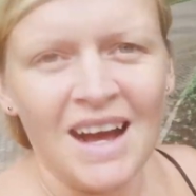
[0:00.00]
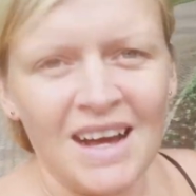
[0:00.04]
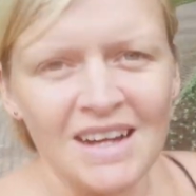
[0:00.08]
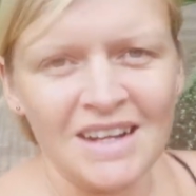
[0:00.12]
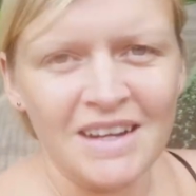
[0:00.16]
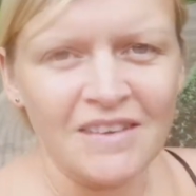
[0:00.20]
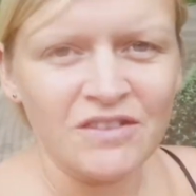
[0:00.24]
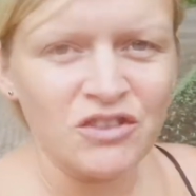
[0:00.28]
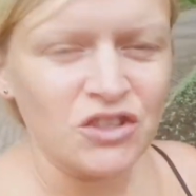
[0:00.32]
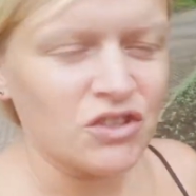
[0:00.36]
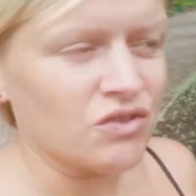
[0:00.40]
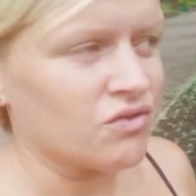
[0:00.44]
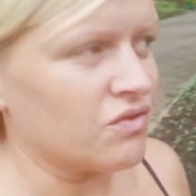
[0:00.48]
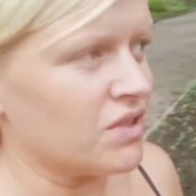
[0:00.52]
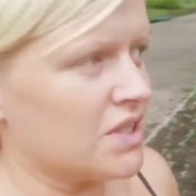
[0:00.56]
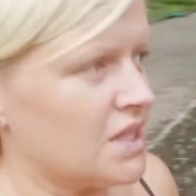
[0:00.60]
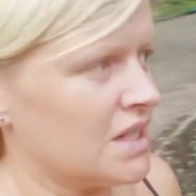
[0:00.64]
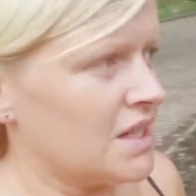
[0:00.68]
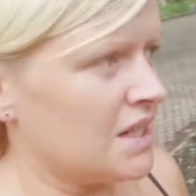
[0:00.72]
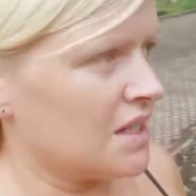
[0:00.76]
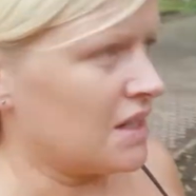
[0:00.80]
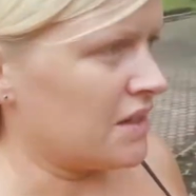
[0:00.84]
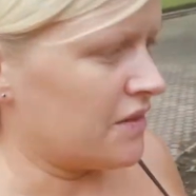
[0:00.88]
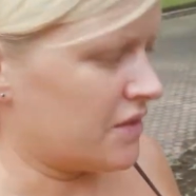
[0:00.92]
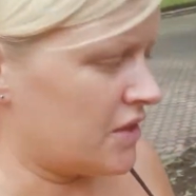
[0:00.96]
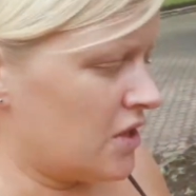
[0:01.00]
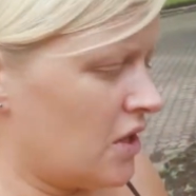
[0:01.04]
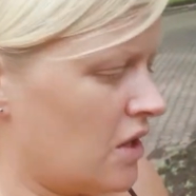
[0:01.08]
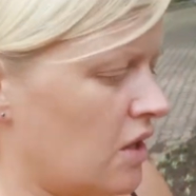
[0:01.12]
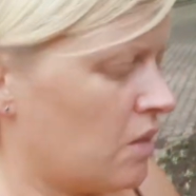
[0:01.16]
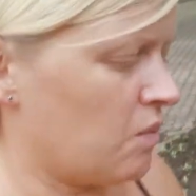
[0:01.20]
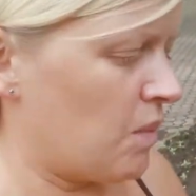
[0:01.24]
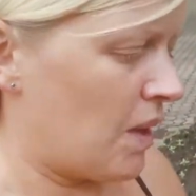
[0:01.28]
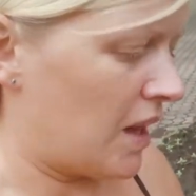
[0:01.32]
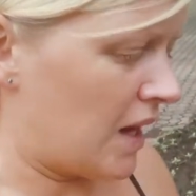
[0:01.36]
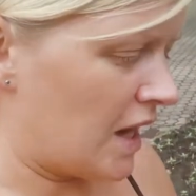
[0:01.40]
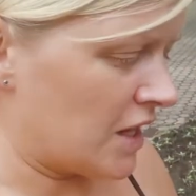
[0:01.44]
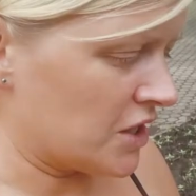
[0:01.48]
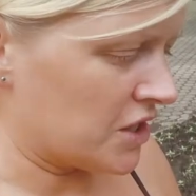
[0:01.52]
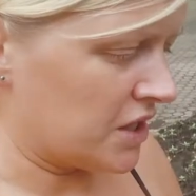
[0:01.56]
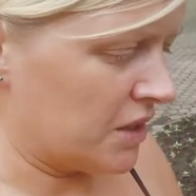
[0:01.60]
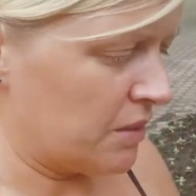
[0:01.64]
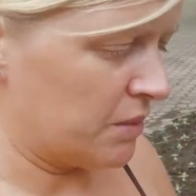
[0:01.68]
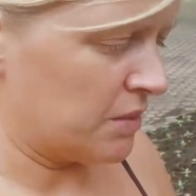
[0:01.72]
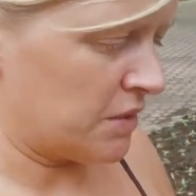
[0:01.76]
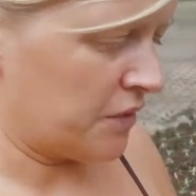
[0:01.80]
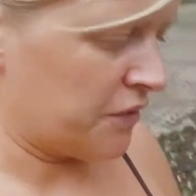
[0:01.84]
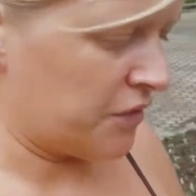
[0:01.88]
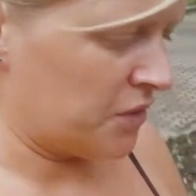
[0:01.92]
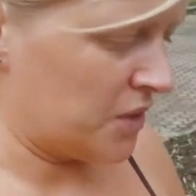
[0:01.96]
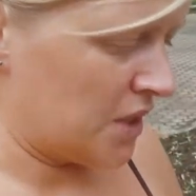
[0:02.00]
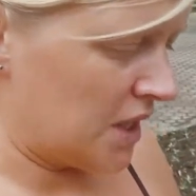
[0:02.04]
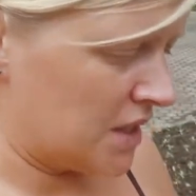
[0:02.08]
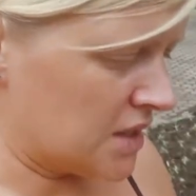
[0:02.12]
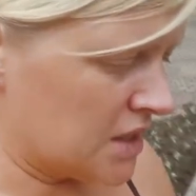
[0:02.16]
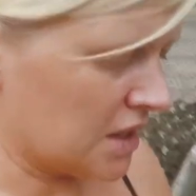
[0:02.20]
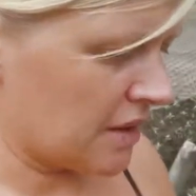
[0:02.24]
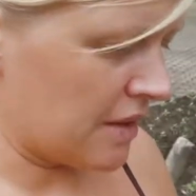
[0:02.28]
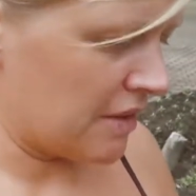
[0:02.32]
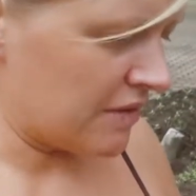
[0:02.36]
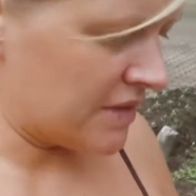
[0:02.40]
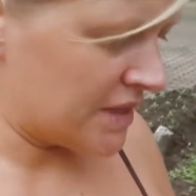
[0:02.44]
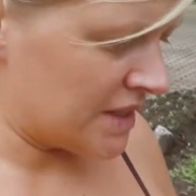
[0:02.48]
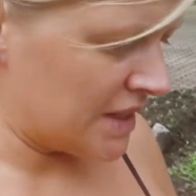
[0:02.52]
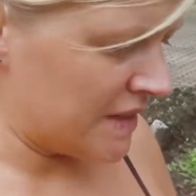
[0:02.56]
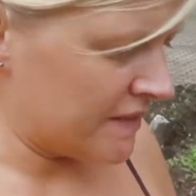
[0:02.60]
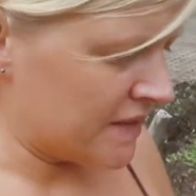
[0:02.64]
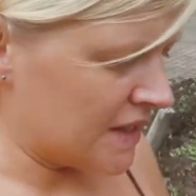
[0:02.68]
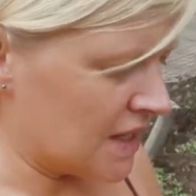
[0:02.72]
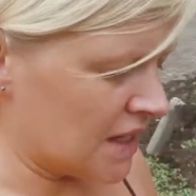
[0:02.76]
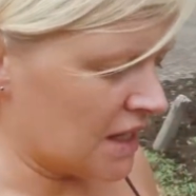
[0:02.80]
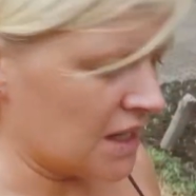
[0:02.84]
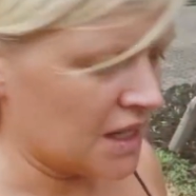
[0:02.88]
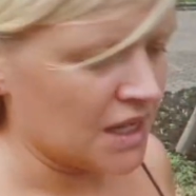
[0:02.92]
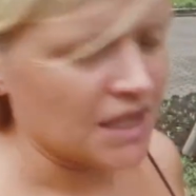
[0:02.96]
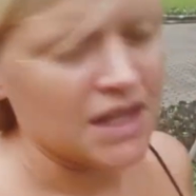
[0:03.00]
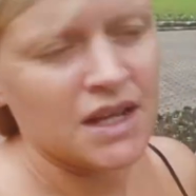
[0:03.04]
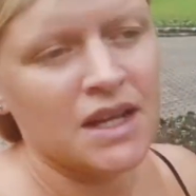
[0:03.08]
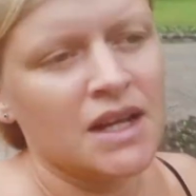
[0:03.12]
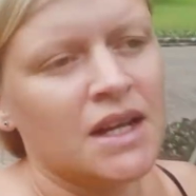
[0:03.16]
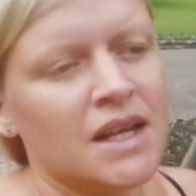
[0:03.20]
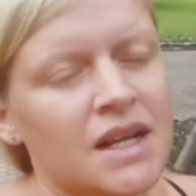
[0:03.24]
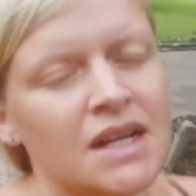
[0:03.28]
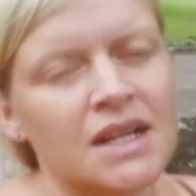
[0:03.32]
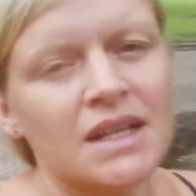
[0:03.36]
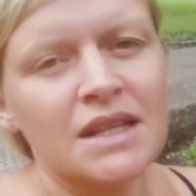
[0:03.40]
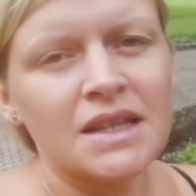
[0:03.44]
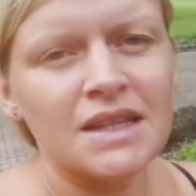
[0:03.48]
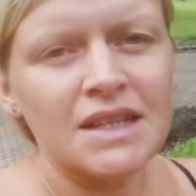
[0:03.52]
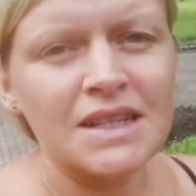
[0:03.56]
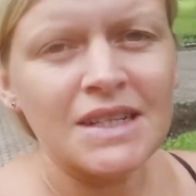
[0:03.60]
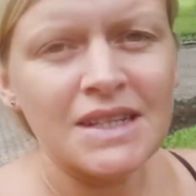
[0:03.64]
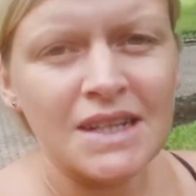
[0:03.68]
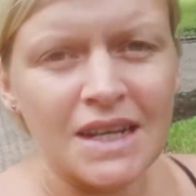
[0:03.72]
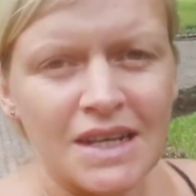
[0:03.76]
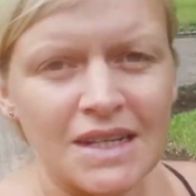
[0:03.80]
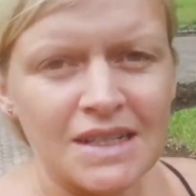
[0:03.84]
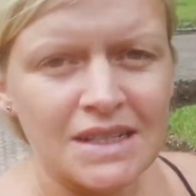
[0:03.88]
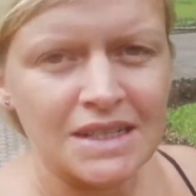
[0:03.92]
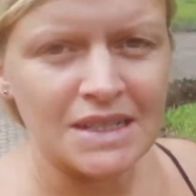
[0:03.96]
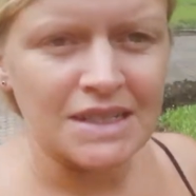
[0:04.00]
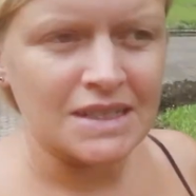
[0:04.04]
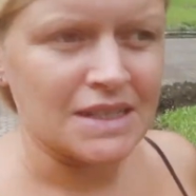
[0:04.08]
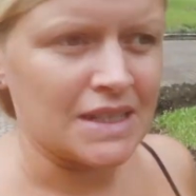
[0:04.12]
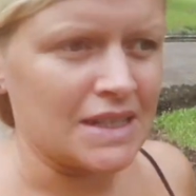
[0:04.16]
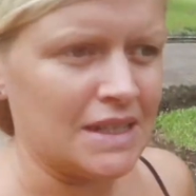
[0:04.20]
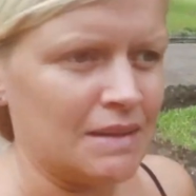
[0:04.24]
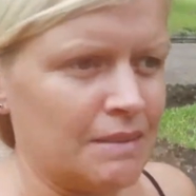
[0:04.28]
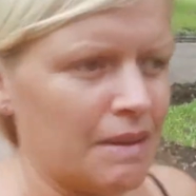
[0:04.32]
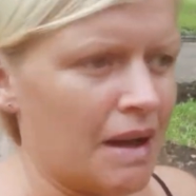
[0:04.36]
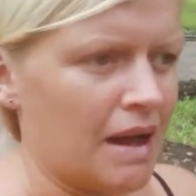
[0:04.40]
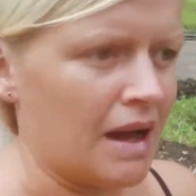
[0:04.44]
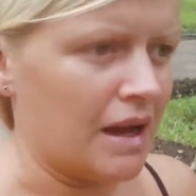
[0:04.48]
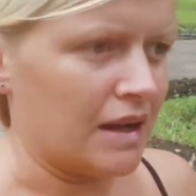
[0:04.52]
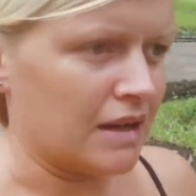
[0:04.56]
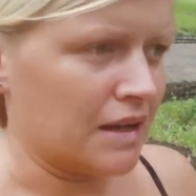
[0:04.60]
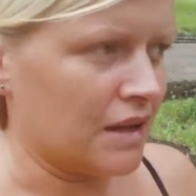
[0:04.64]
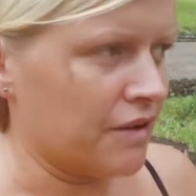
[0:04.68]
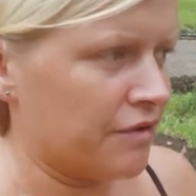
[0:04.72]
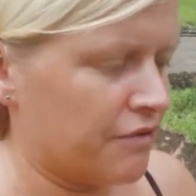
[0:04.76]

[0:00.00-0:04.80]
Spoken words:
and I've just received, well, actually it was a few days ago I received it, the nicest email